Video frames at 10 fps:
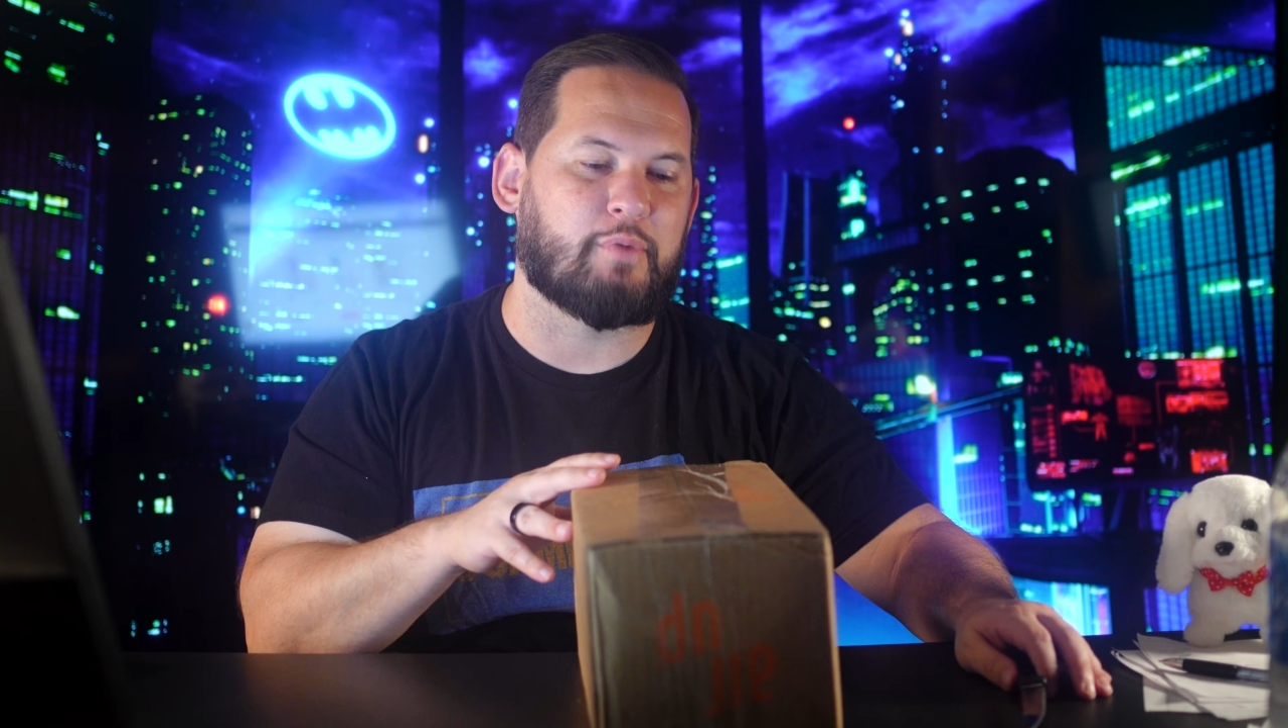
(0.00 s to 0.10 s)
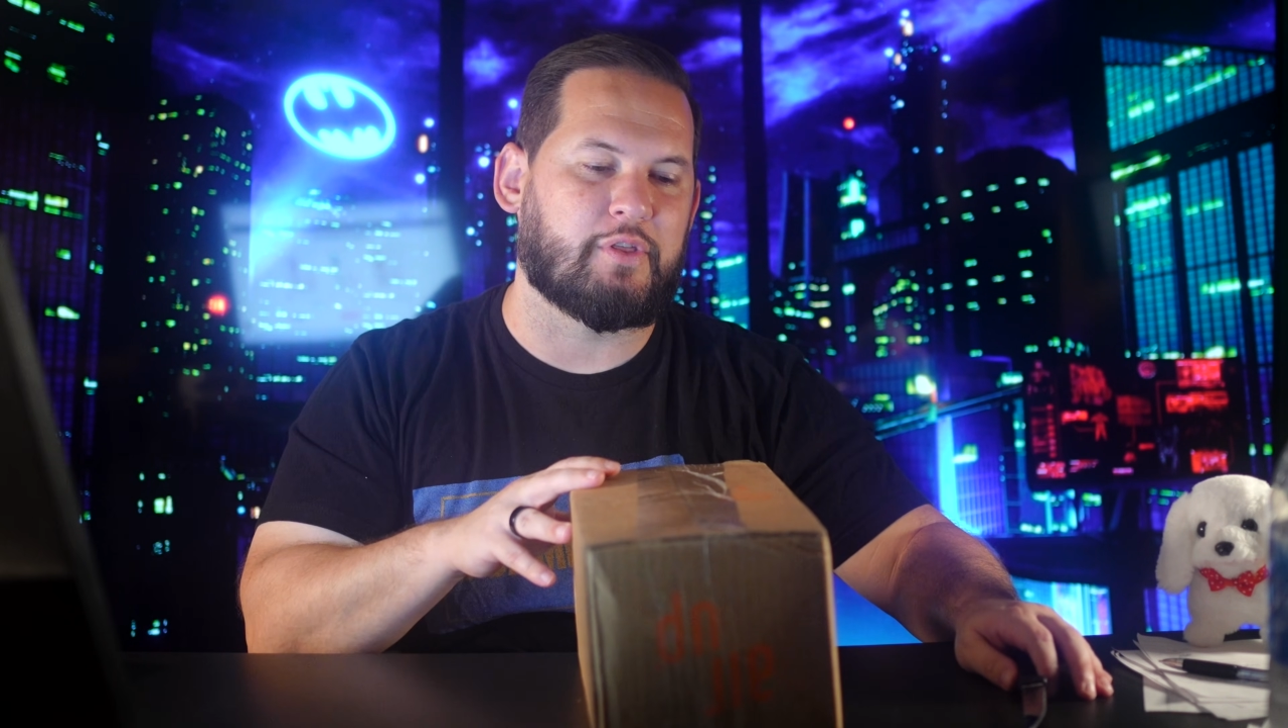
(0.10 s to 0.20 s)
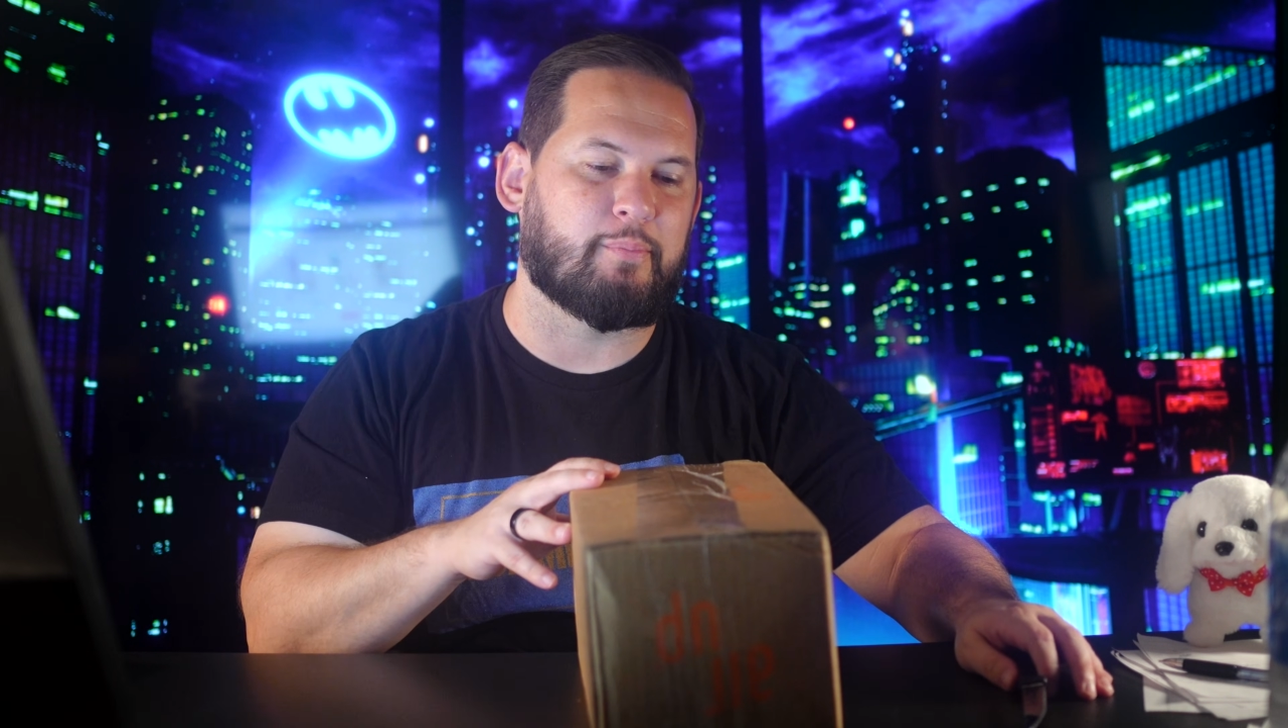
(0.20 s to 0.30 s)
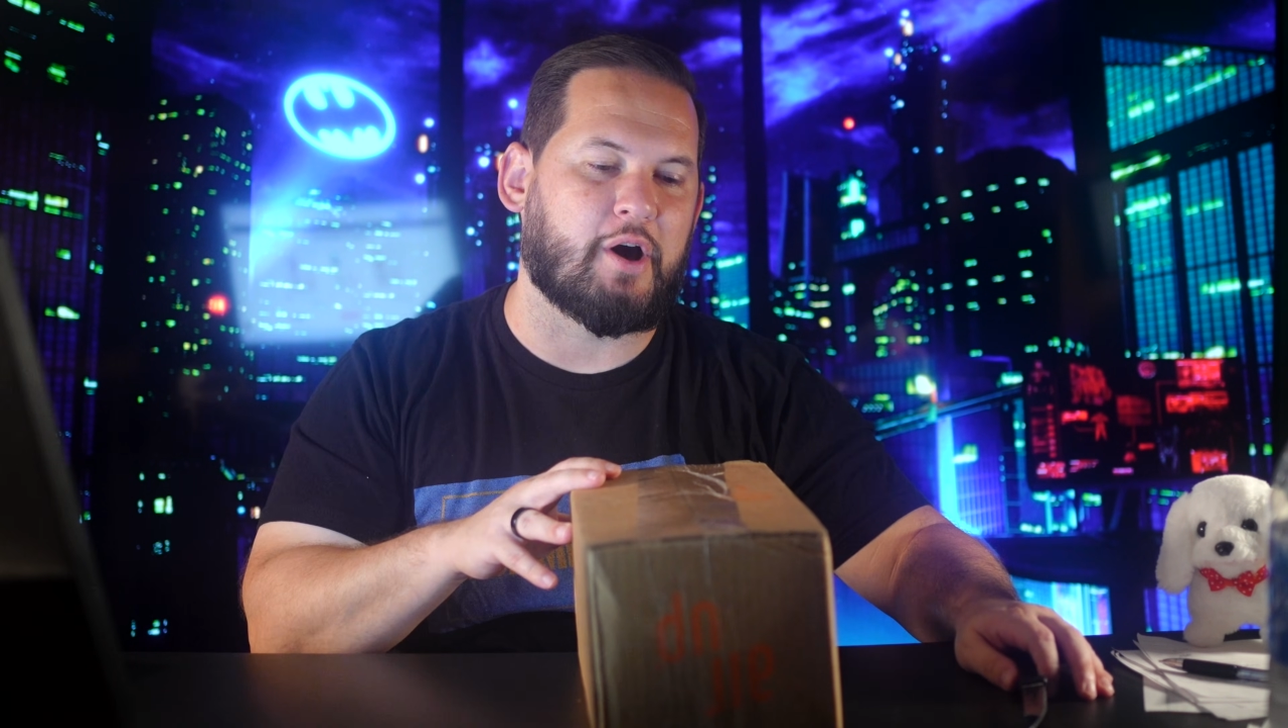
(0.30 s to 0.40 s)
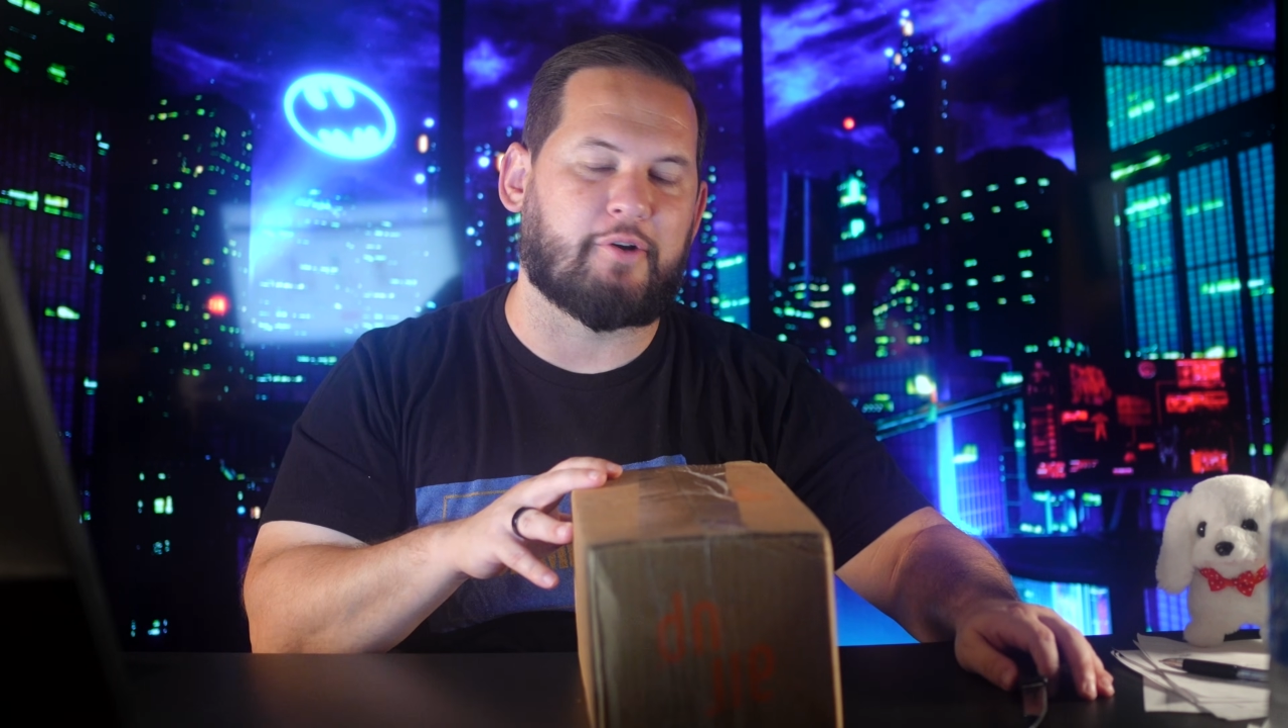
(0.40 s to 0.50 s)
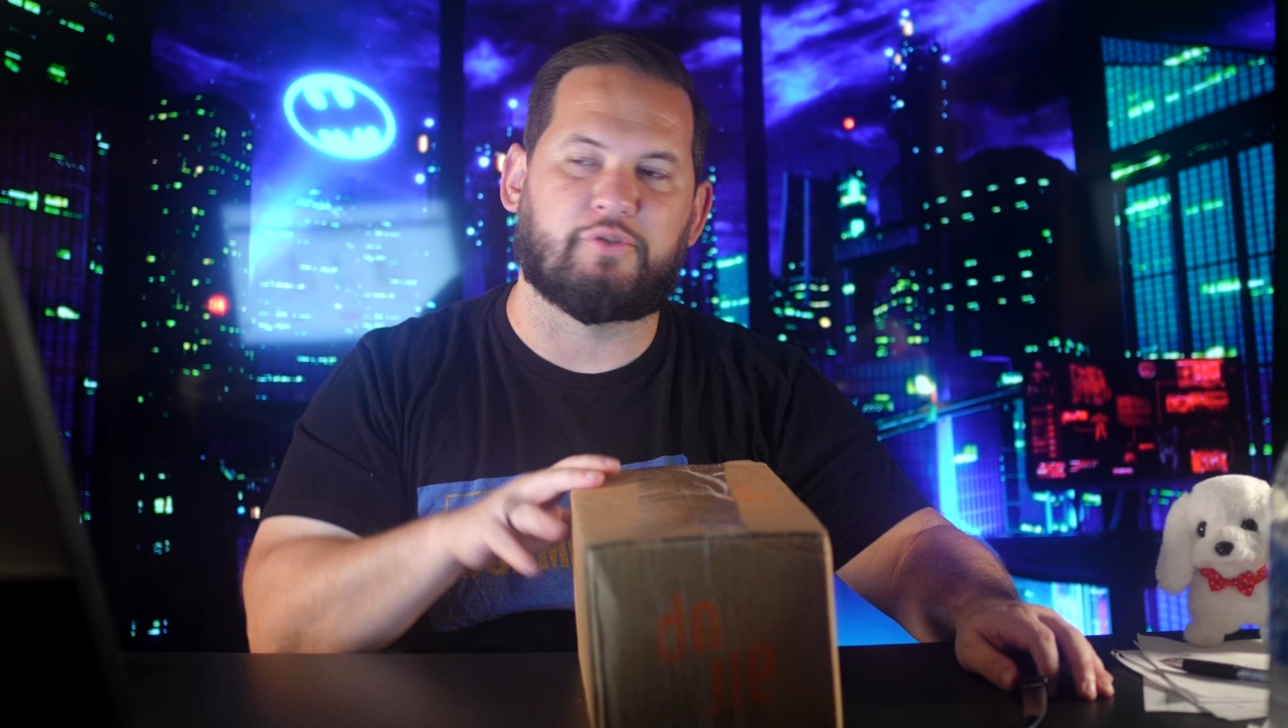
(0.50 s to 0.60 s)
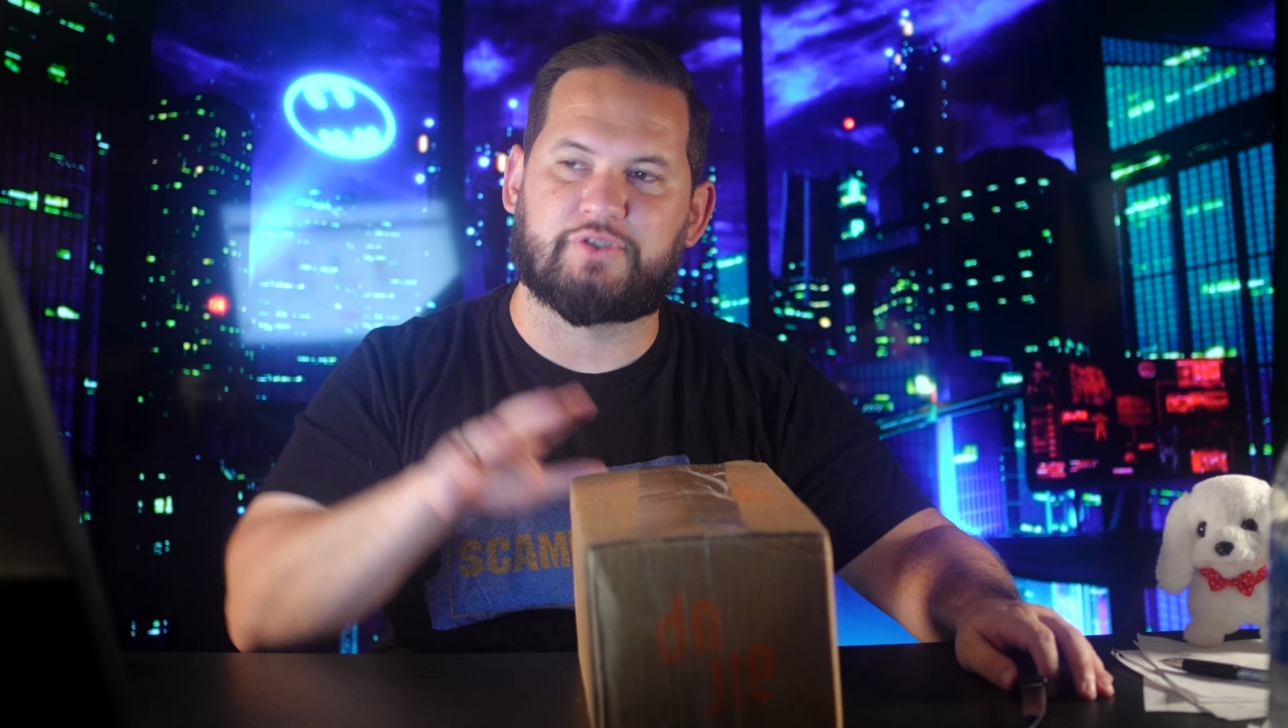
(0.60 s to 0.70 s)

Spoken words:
the bottle.